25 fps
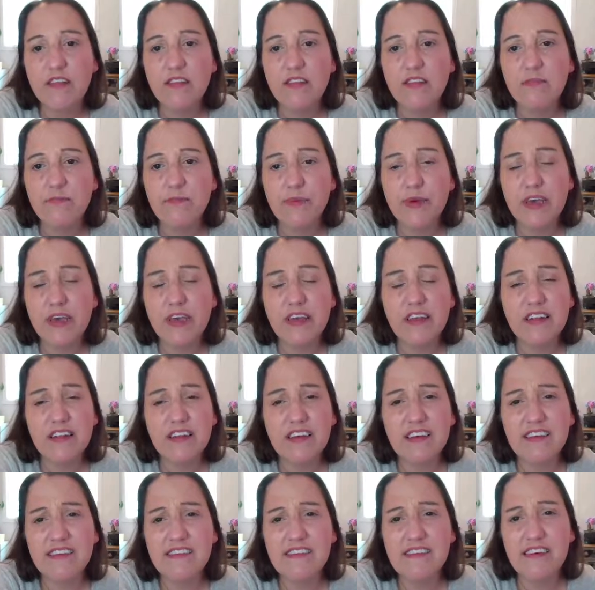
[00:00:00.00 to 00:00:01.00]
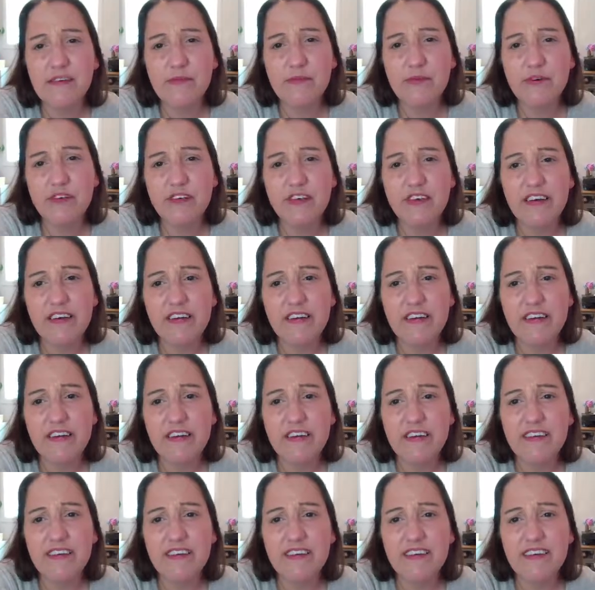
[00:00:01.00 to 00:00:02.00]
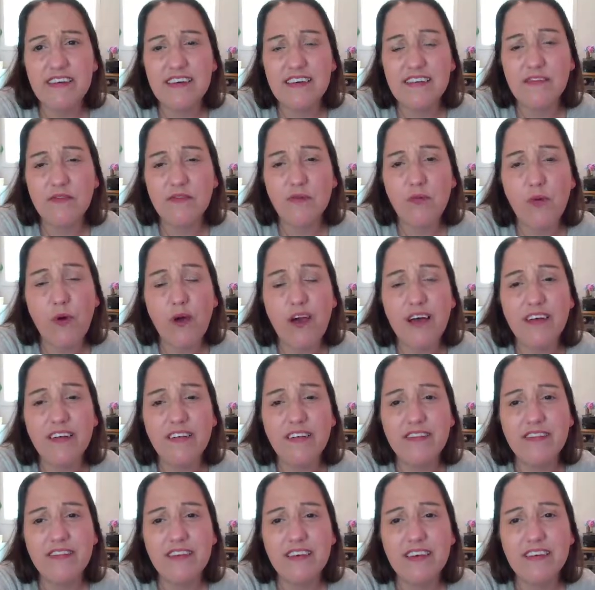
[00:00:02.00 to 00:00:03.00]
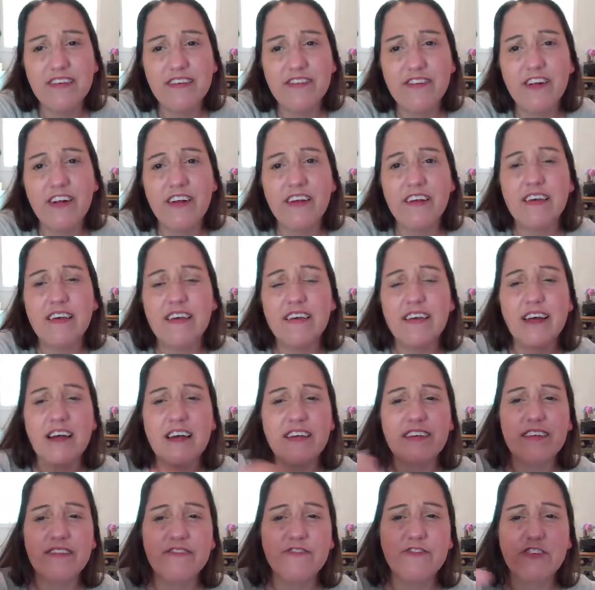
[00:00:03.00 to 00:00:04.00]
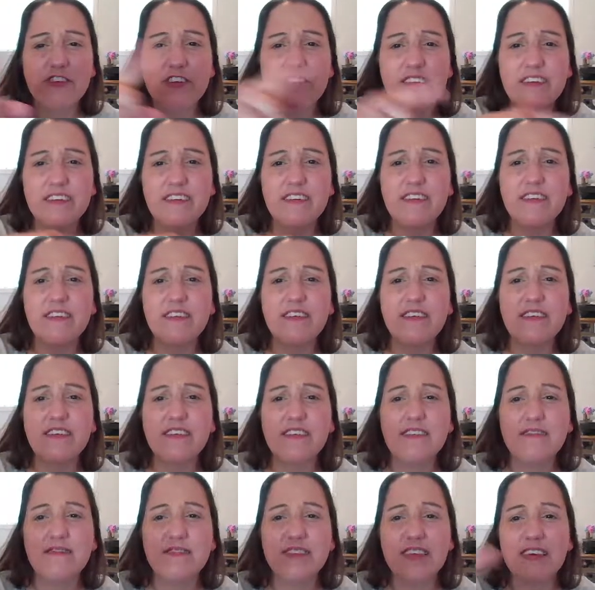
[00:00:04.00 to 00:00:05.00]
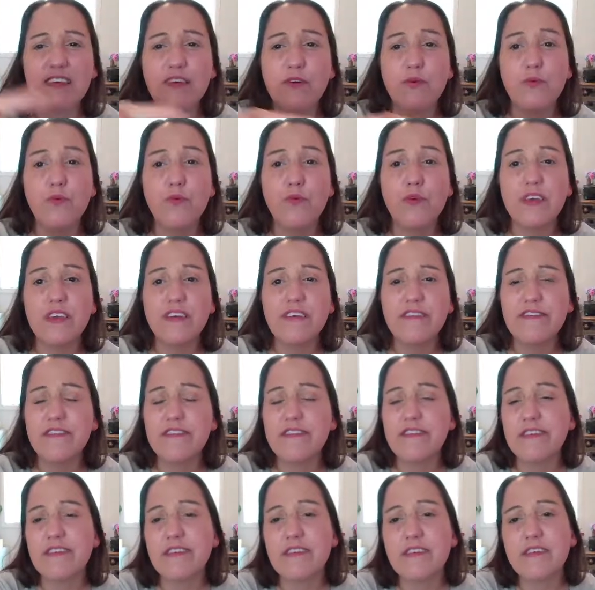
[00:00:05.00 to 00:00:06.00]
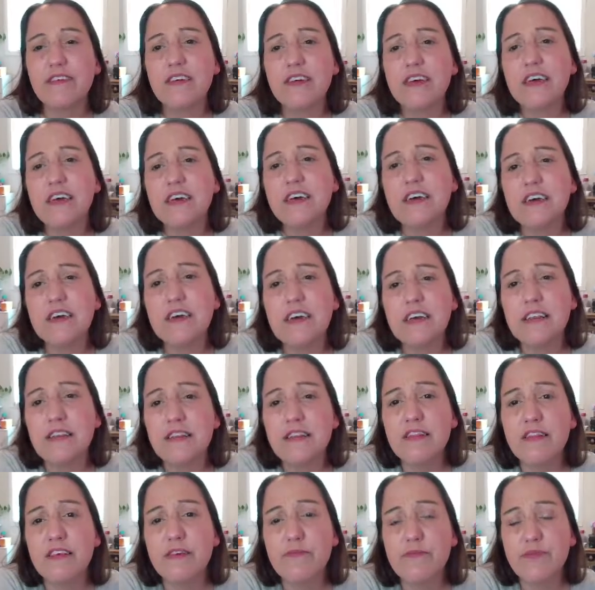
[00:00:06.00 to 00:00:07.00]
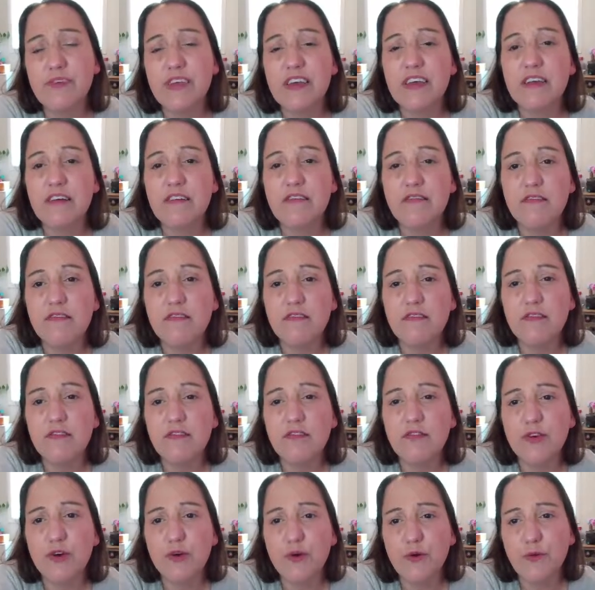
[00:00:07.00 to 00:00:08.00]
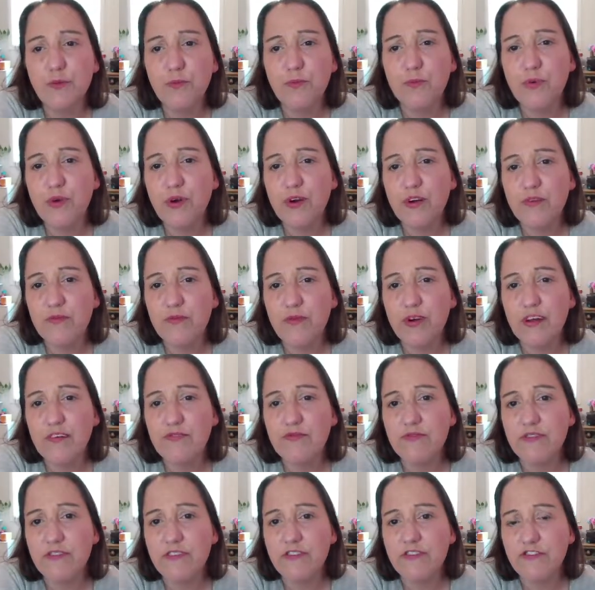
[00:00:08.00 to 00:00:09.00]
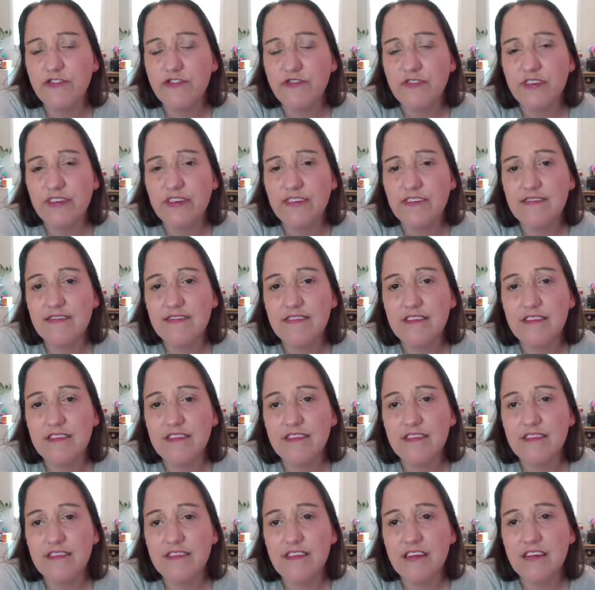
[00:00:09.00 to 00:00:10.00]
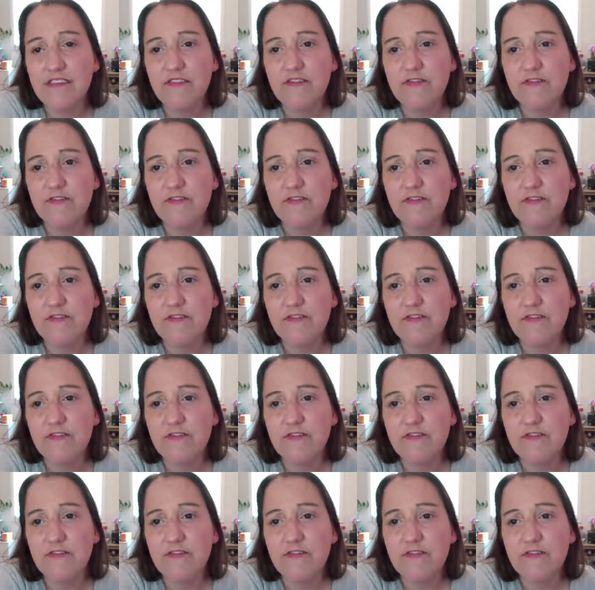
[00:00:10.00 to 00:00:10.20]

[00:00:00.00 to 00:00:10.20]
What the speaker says: picnic table area as well, and kind of created a like weird elliptical loop around the trees and stuff